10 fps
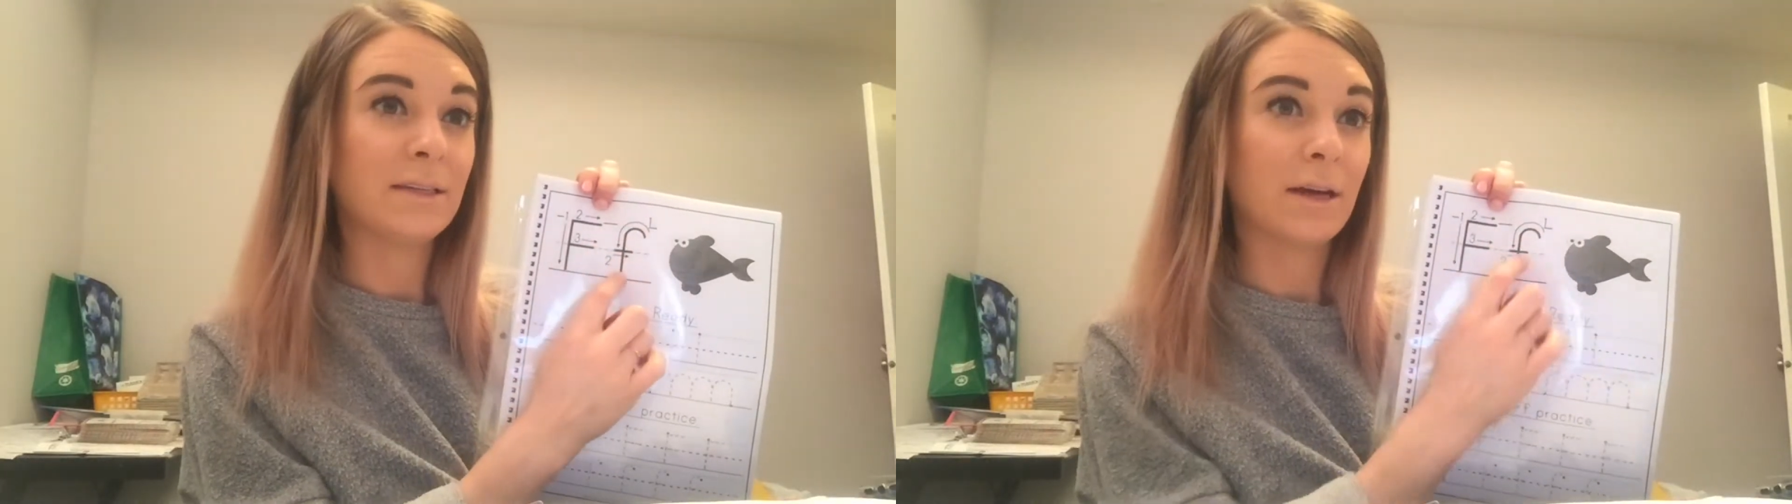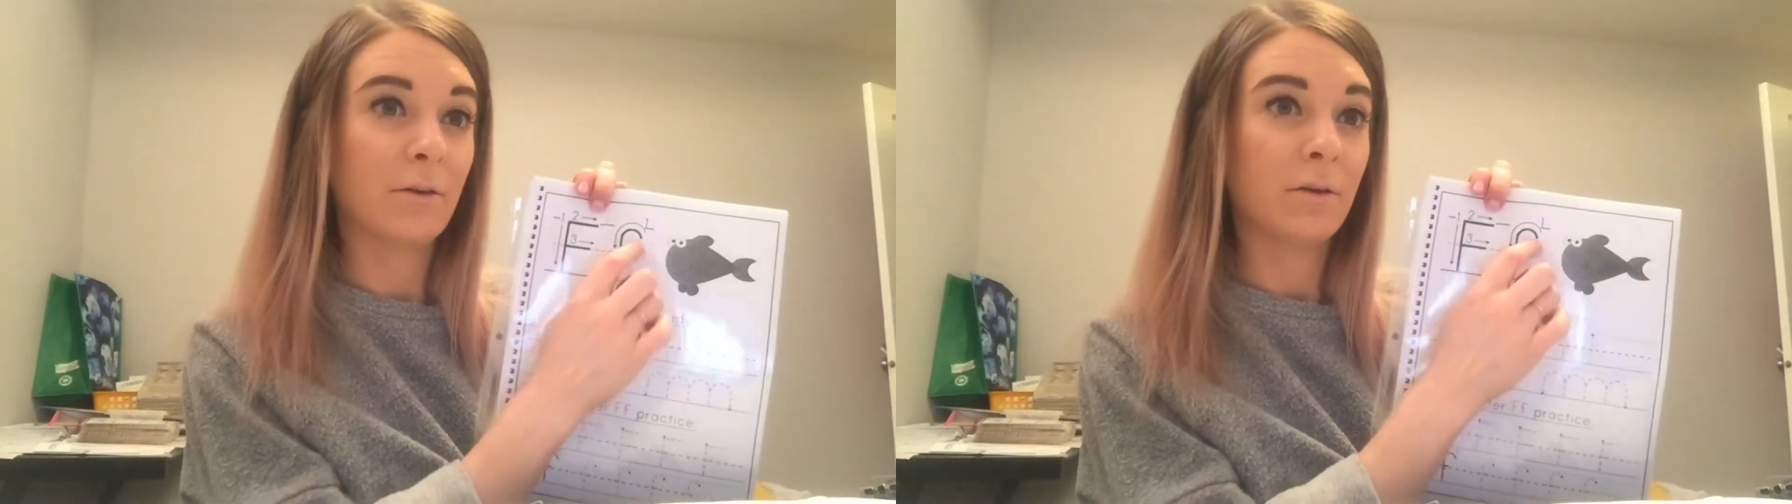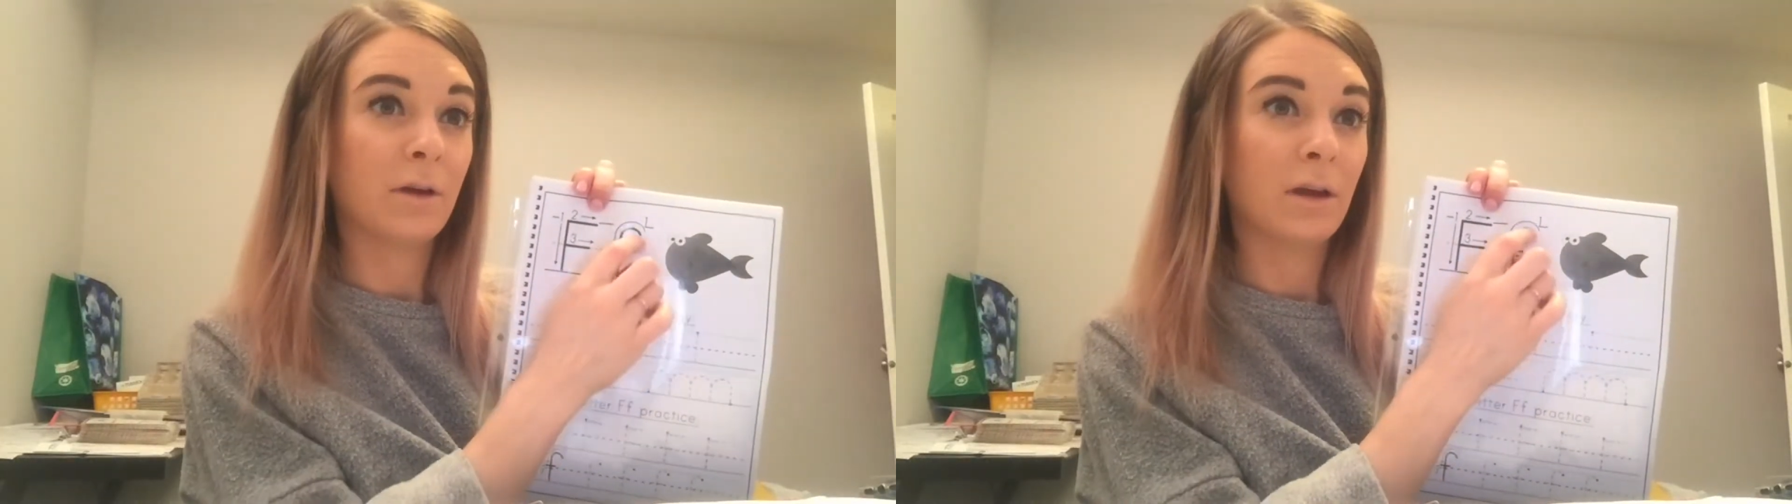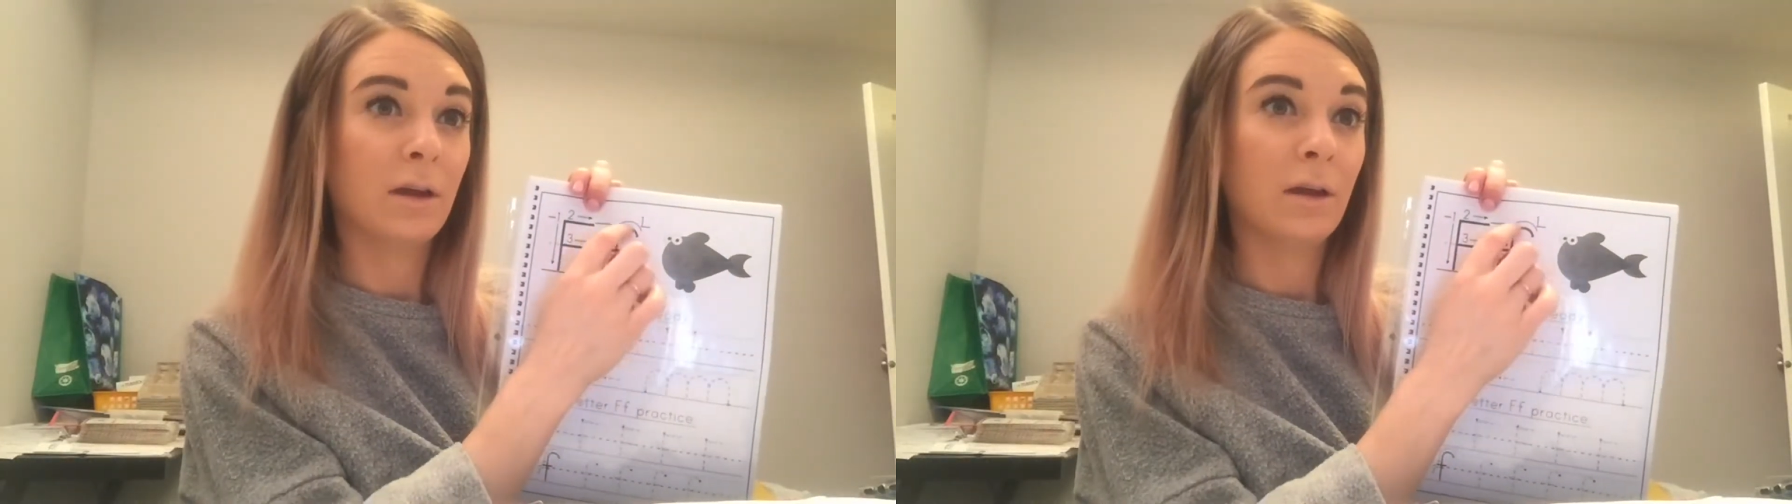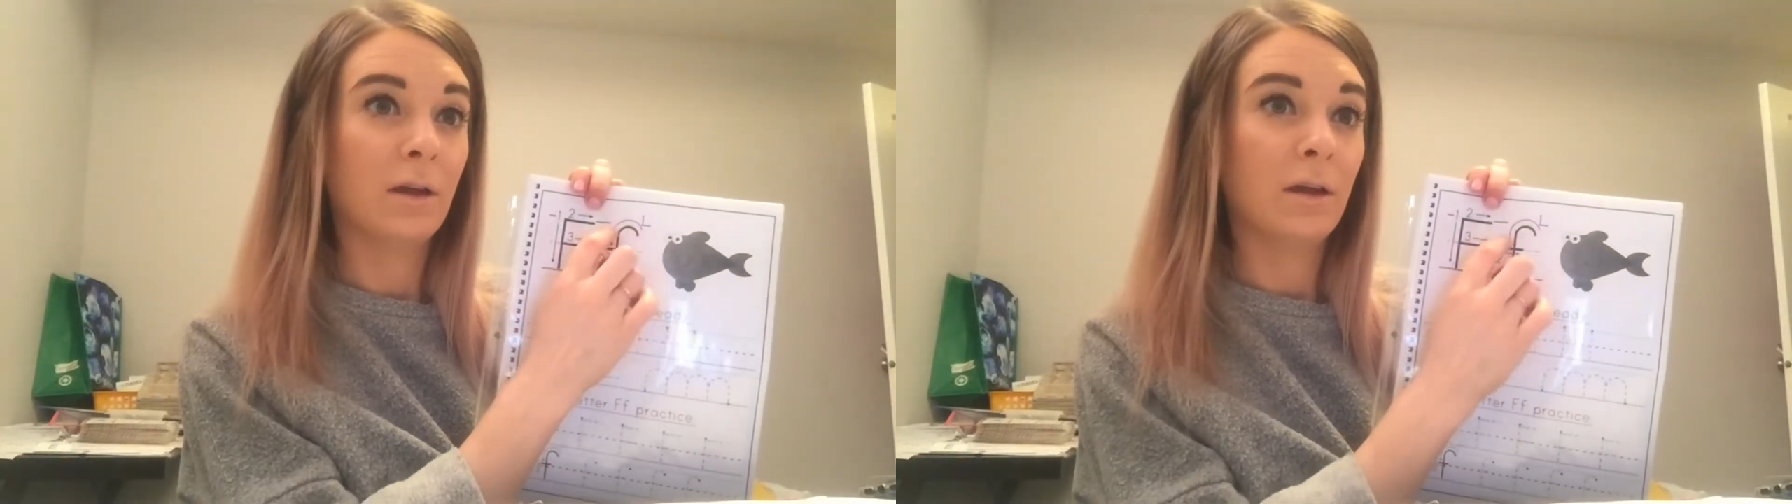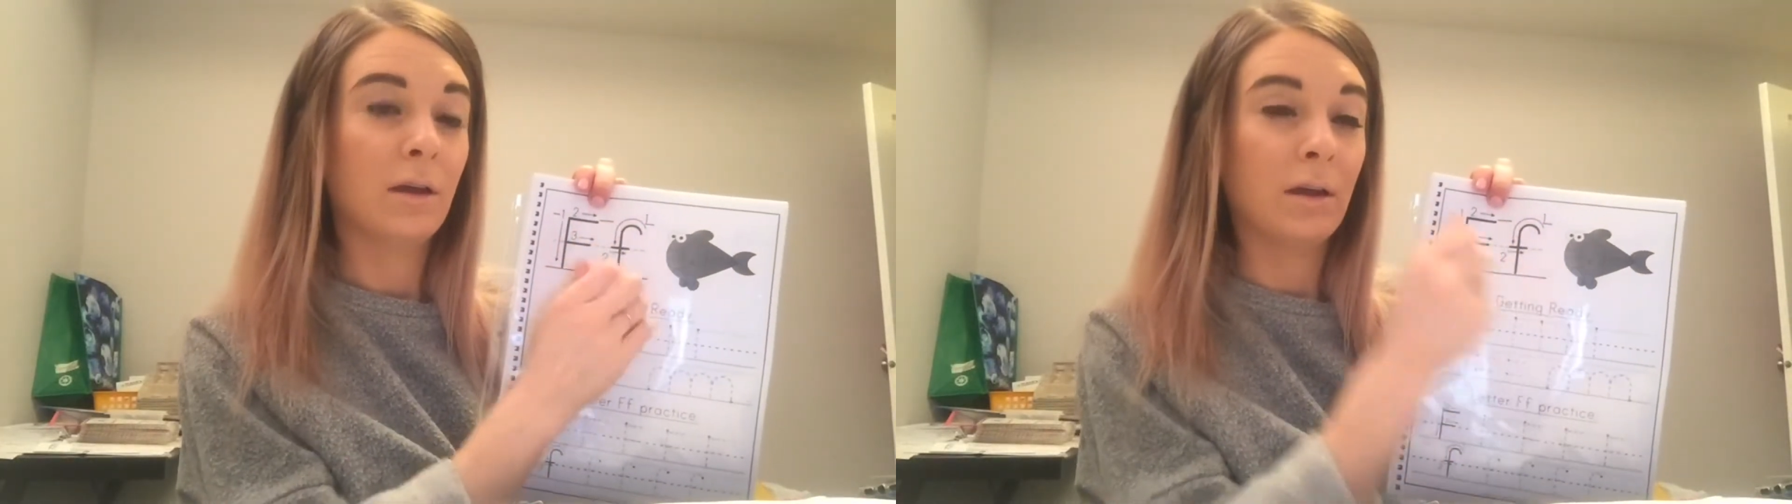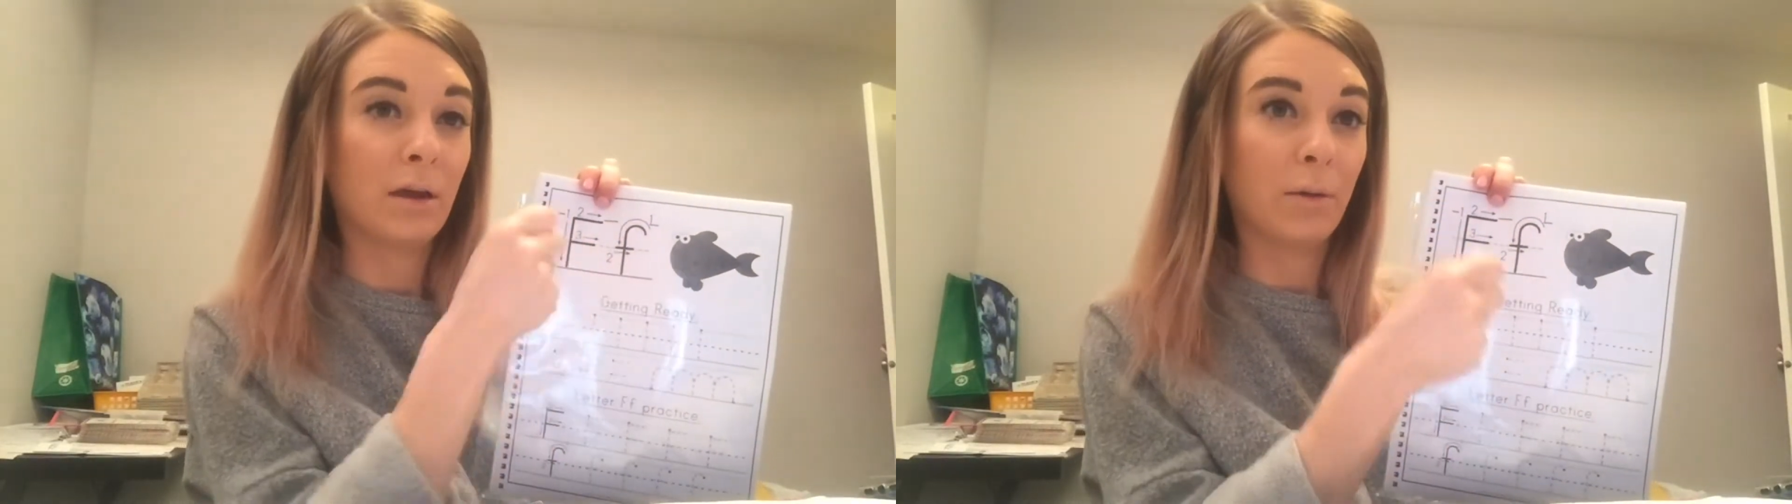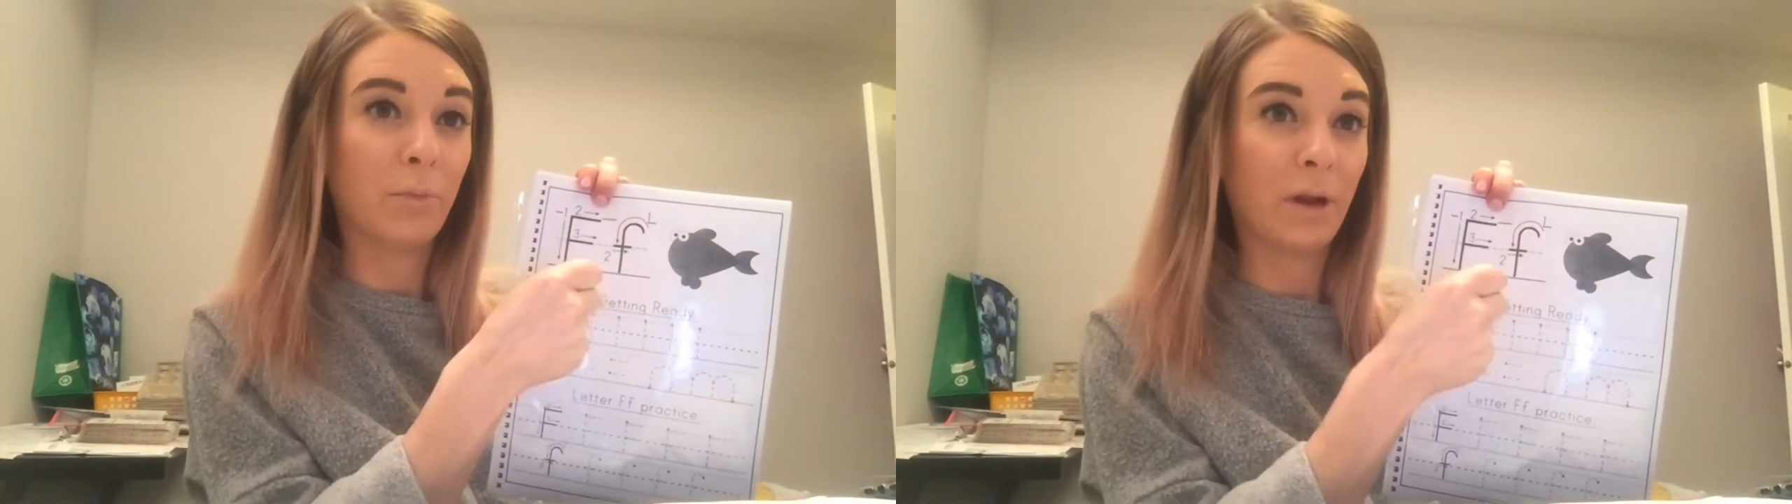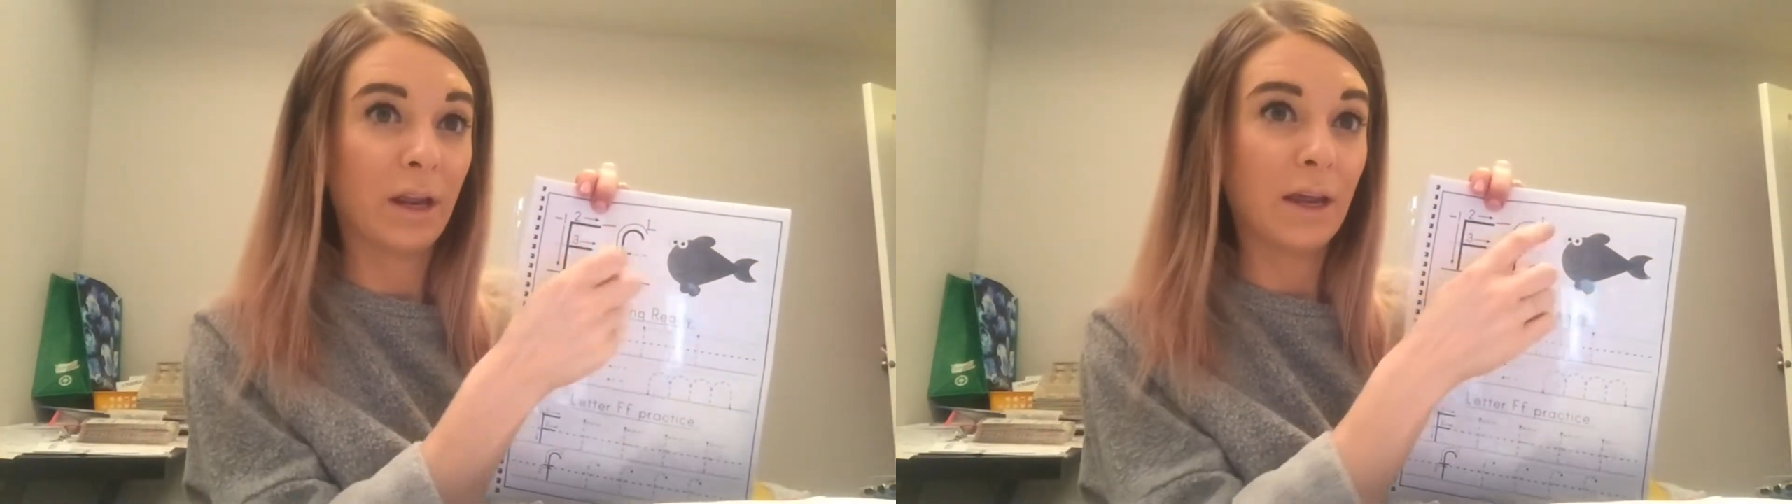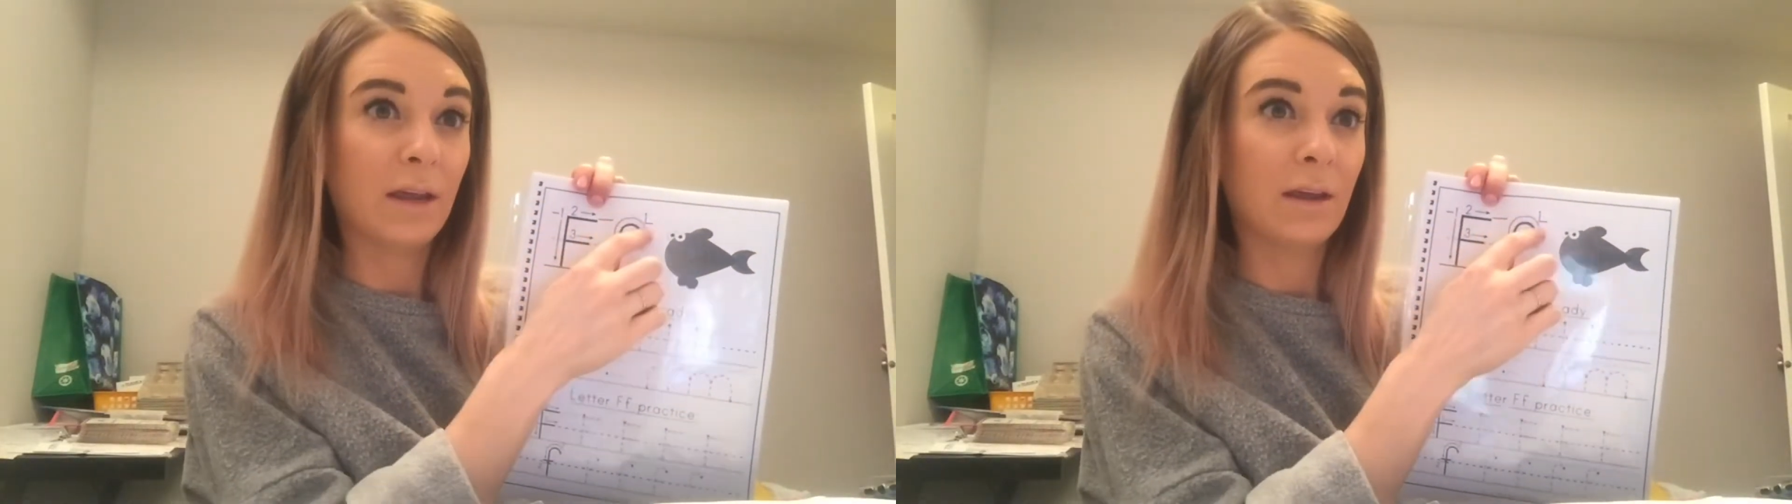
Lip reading: down umbrella